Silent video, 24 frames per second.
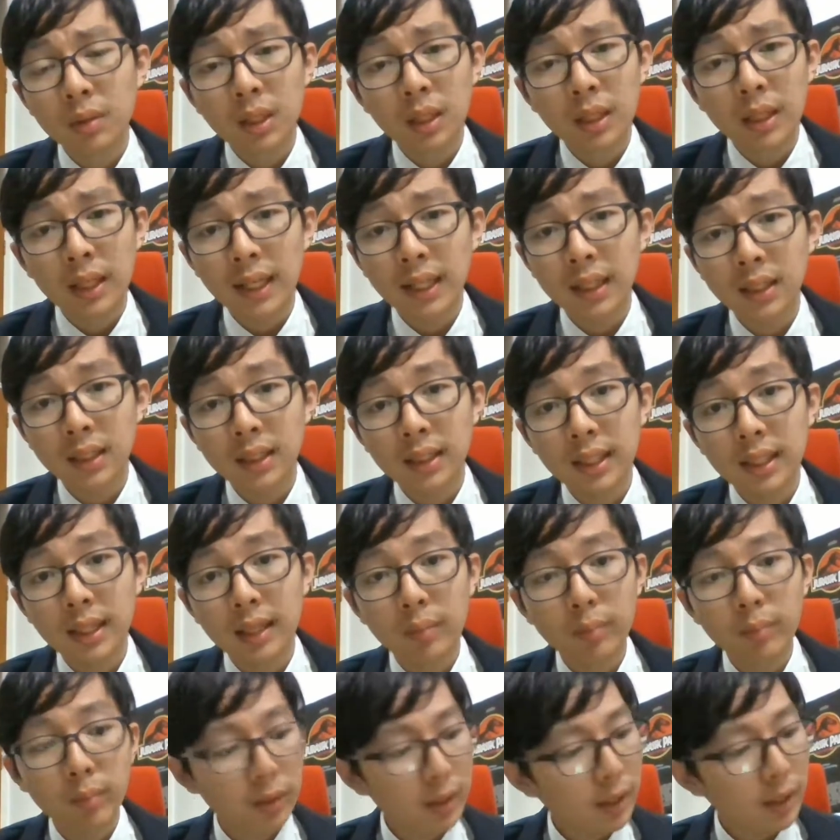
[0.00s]
and
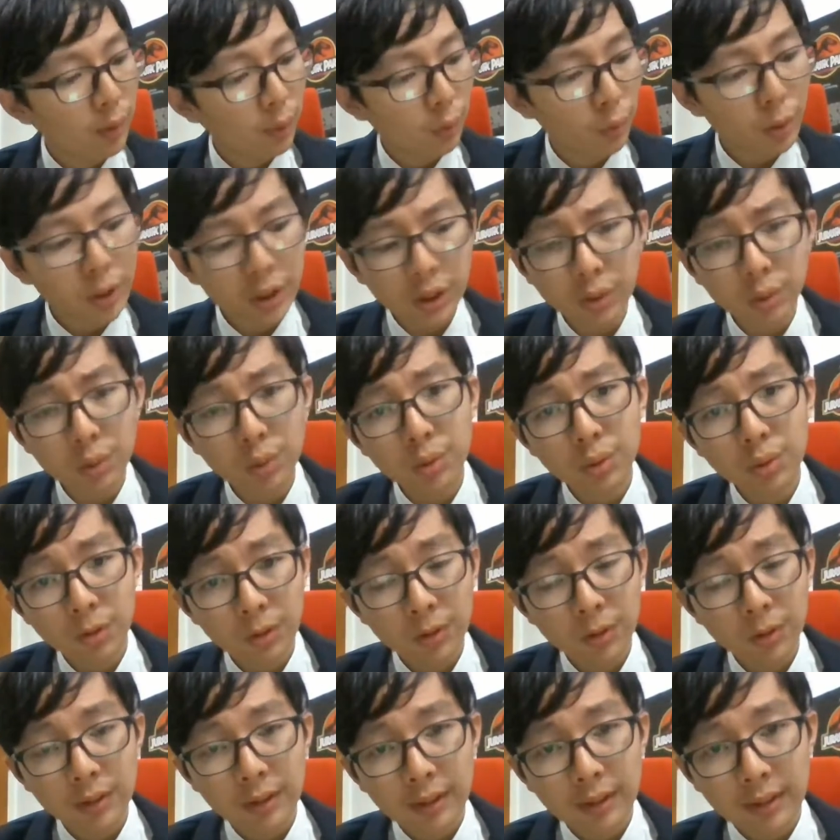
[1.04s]
um, yeah, what
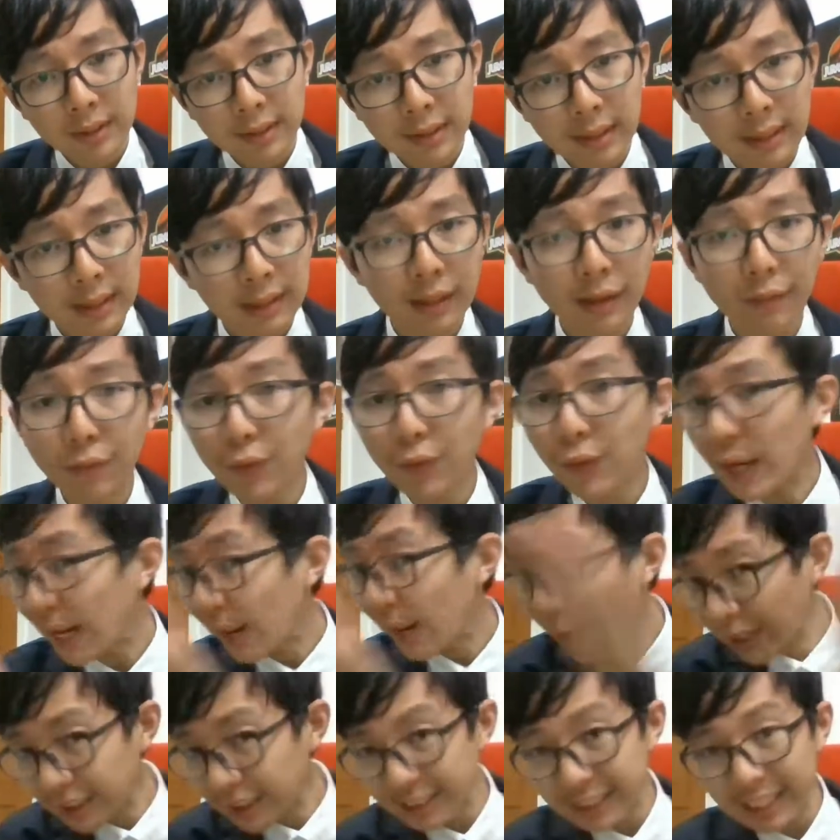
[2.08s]
and have you
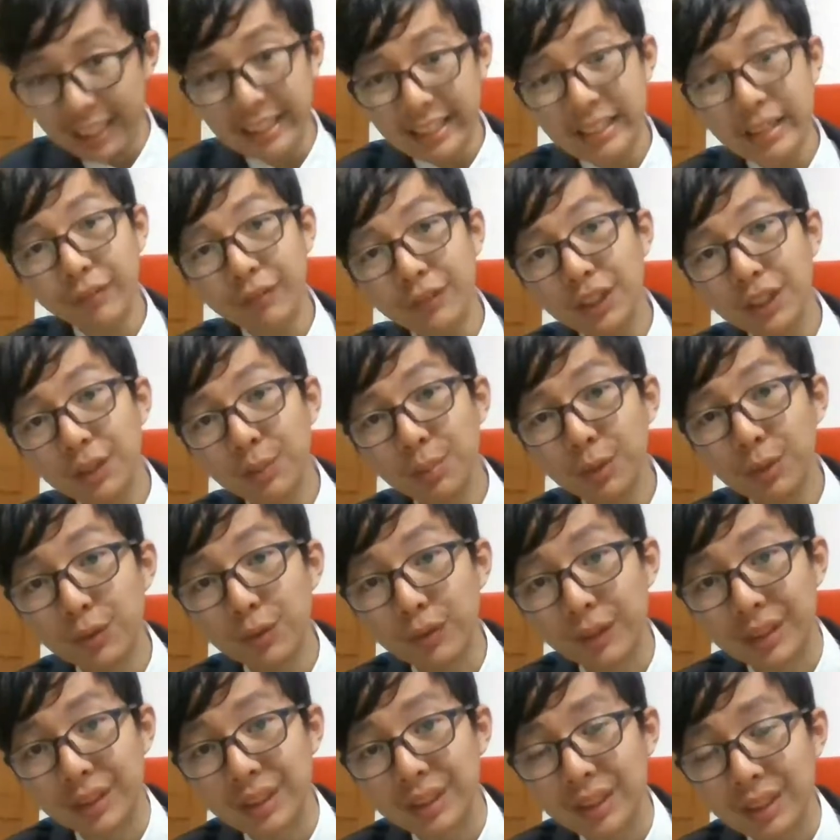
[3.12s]
watched any of these
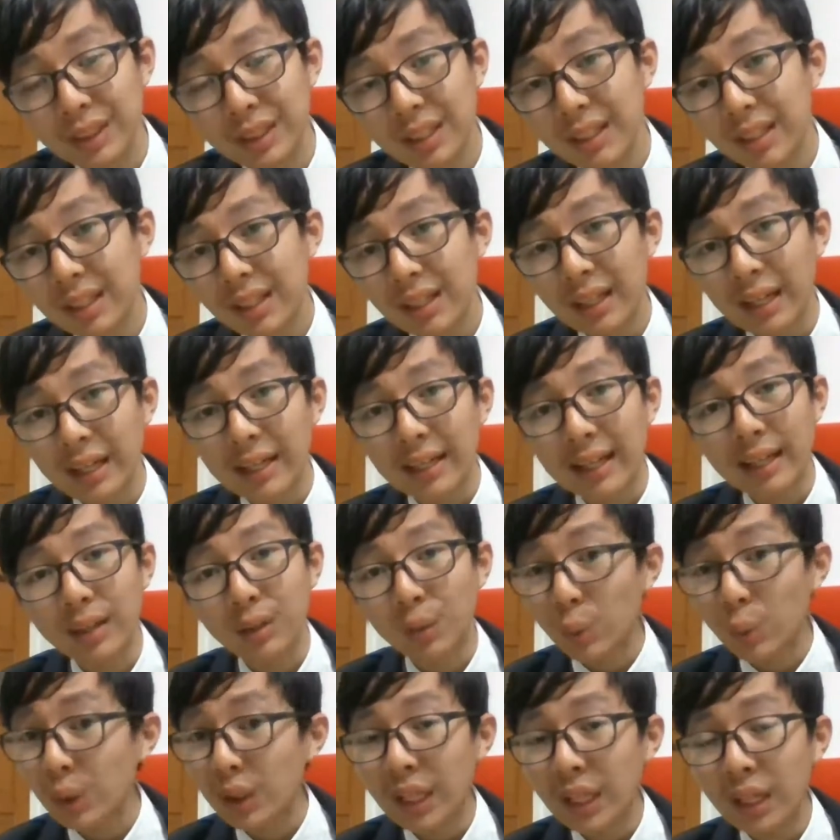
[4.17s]
movies? Like, and
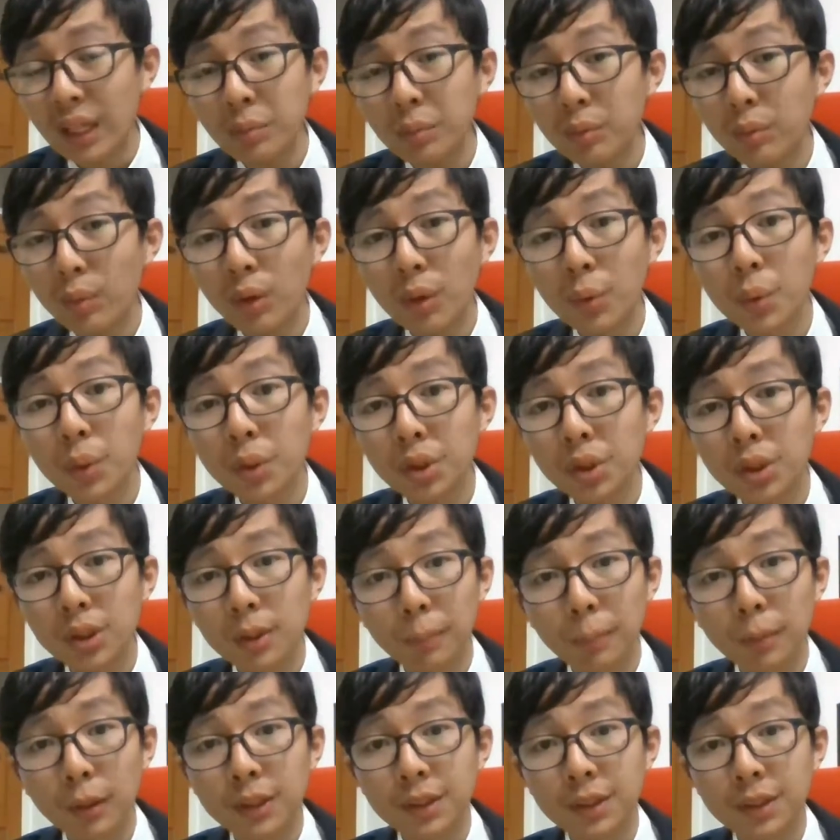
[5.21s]
tell me what was your
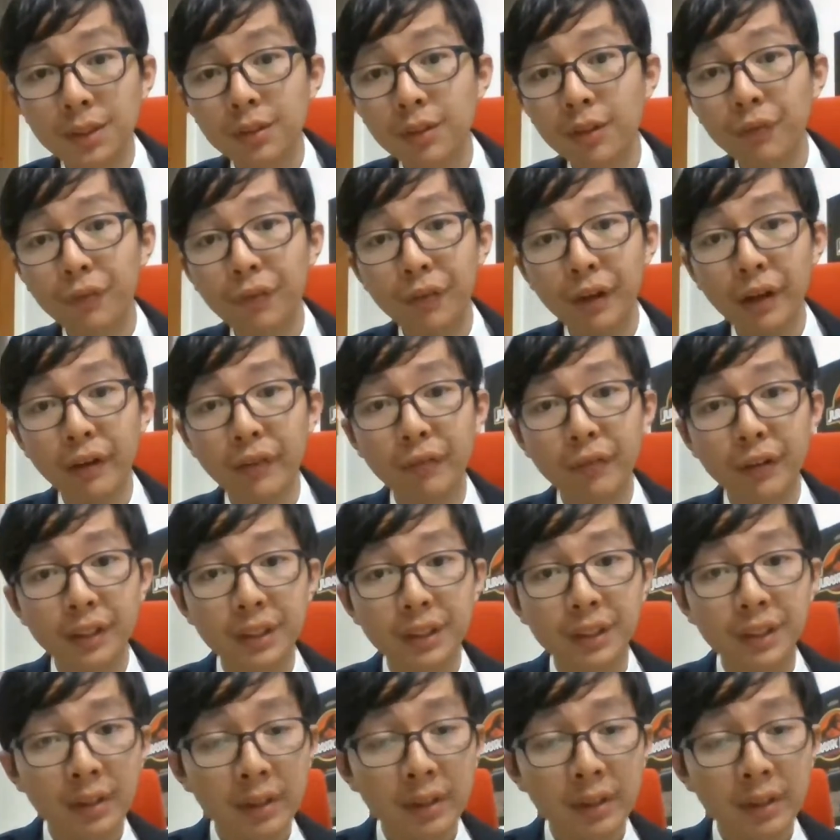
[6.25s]
personal favorite?